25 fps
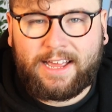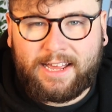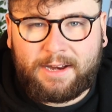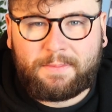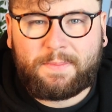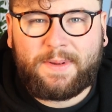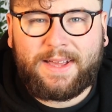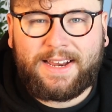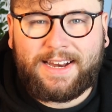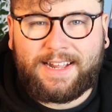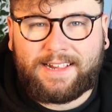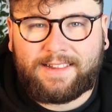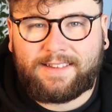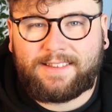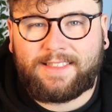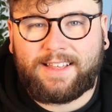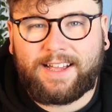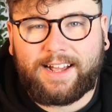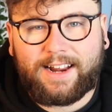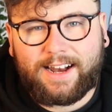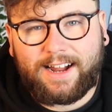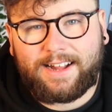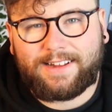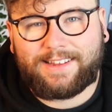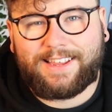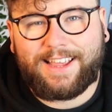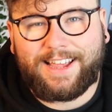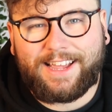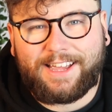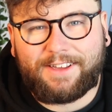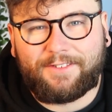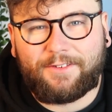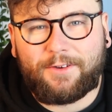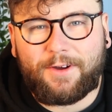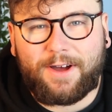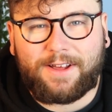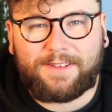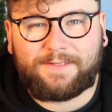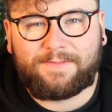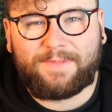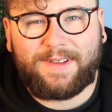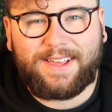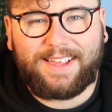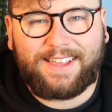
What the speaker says: It'd be an instant classic if you ask